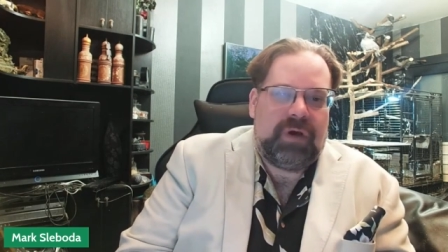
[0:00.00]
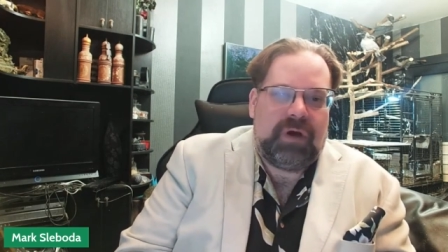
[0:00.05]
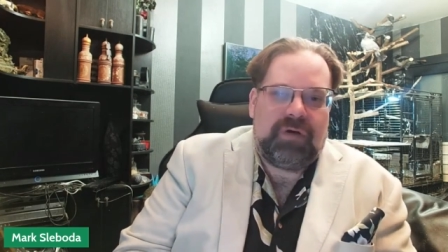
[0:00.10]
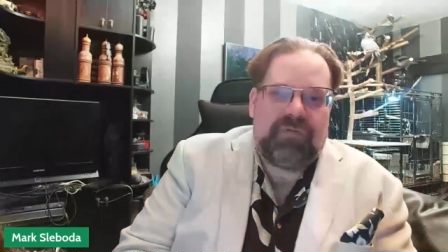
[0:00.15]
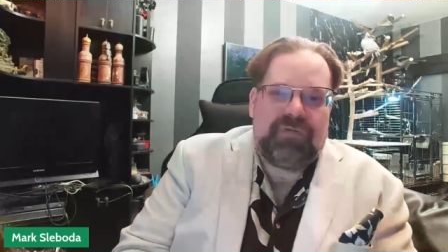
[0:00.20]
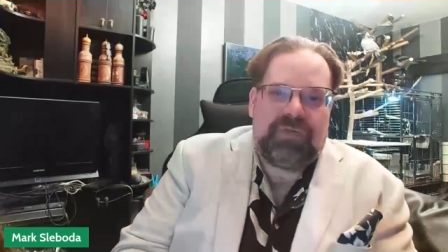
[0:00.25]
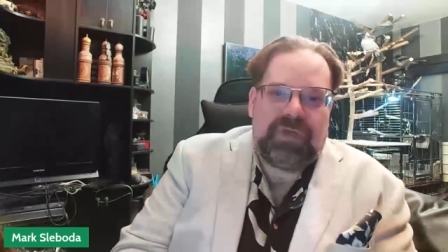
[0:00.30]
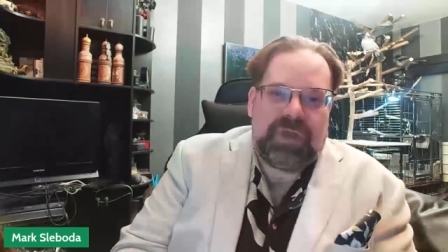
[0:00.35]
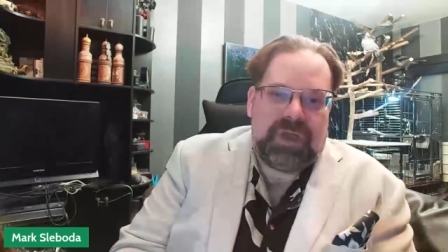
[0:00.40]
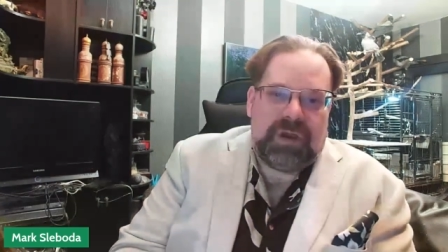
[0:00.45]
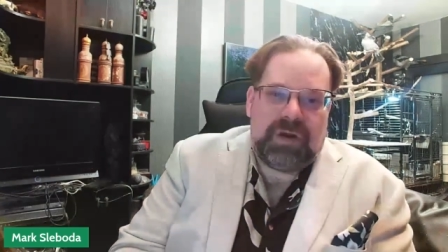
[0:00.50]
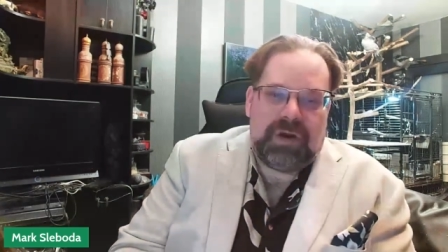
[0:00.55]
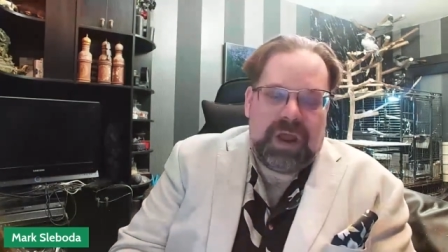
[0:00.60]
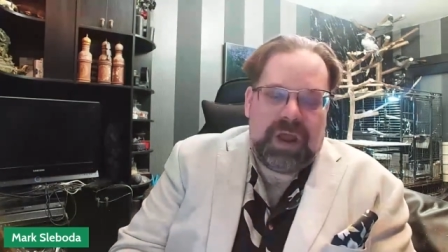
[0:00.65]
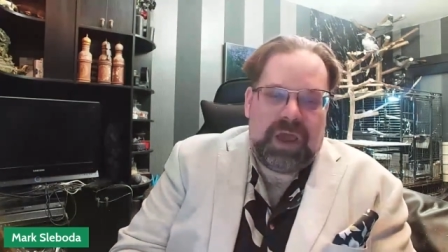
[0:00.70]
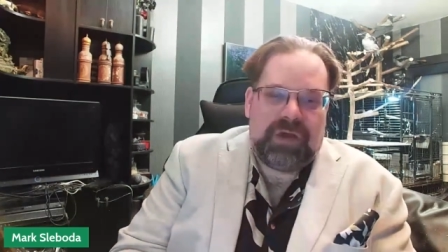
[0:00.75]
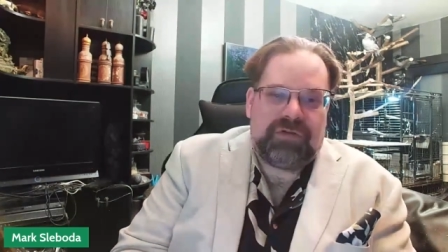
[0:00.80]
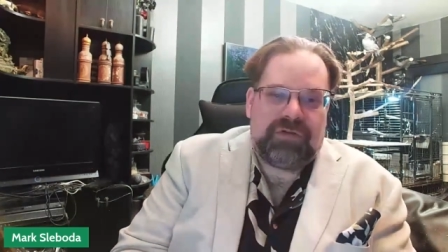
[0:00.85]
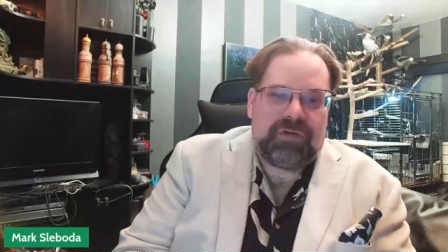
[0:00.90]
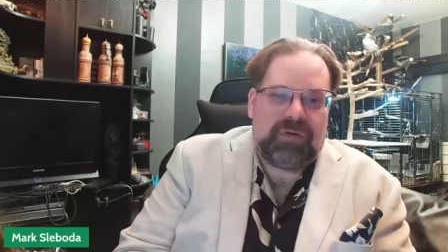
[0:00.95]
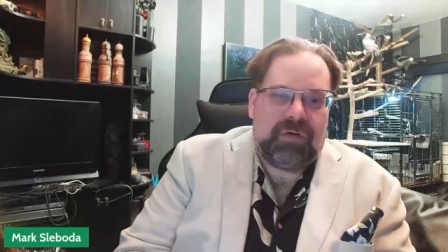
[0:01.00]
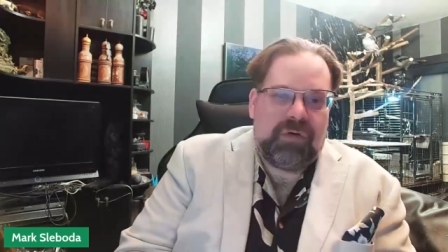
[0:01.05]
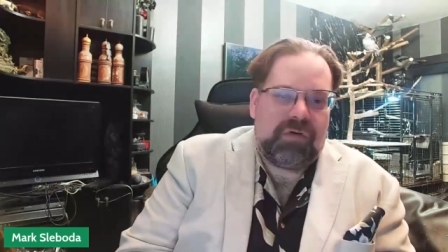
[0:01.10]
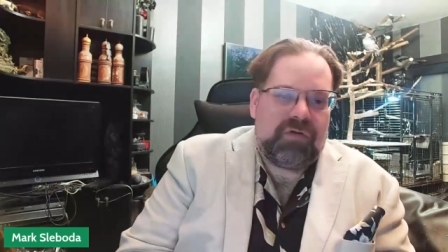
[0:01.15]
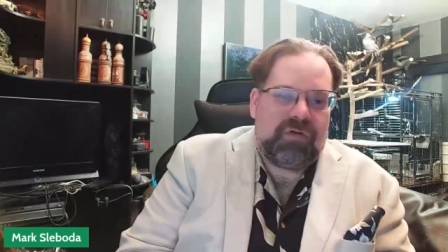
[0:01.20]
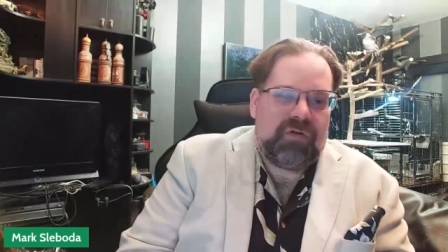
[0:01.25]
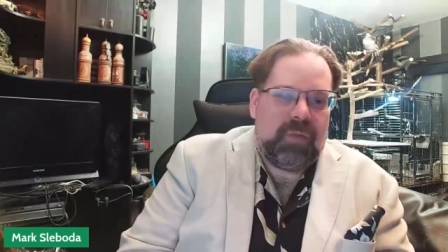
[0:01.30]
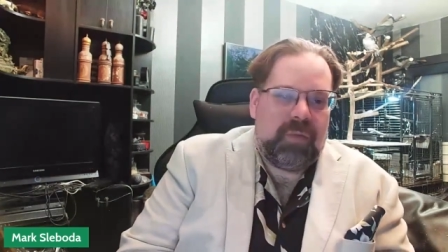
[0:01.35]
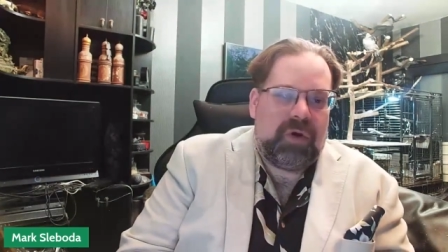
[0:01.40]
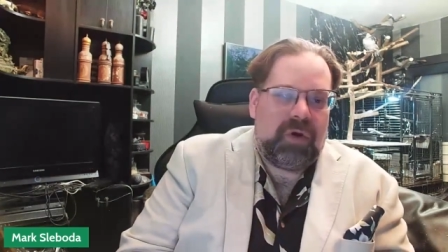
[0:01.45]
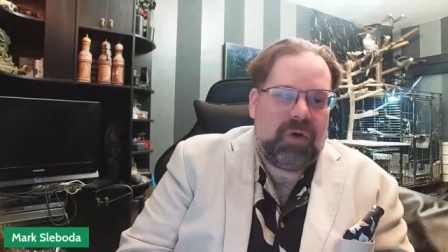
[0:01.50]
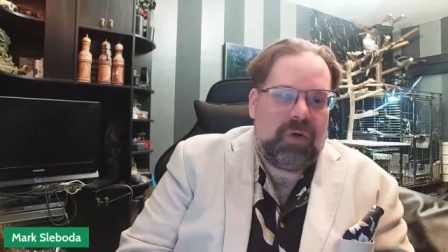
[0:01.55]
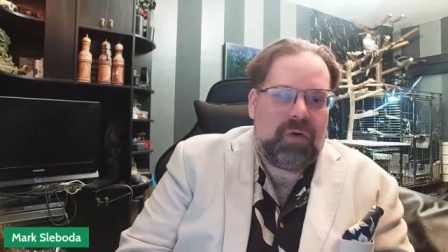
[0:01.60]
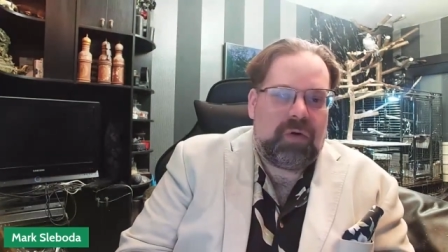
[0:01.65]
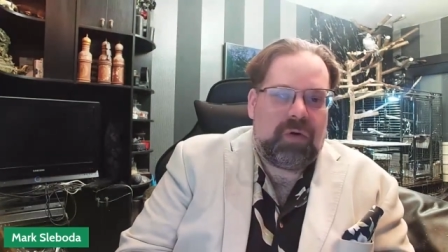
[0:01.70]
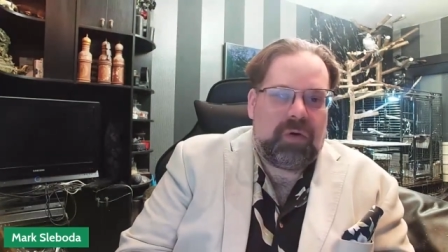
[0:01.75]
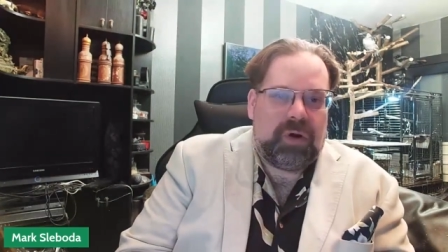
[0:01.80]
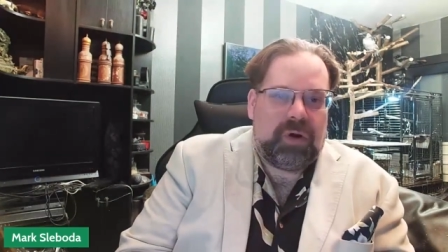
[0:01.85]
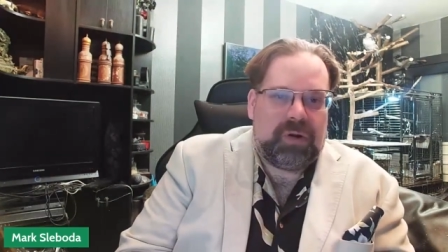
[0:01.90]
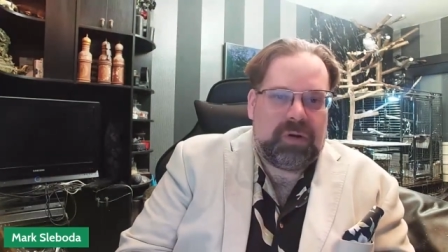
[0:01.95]
of the International Criminal
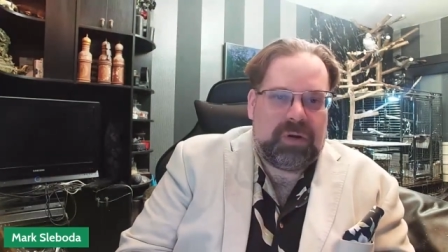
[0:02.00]
Court,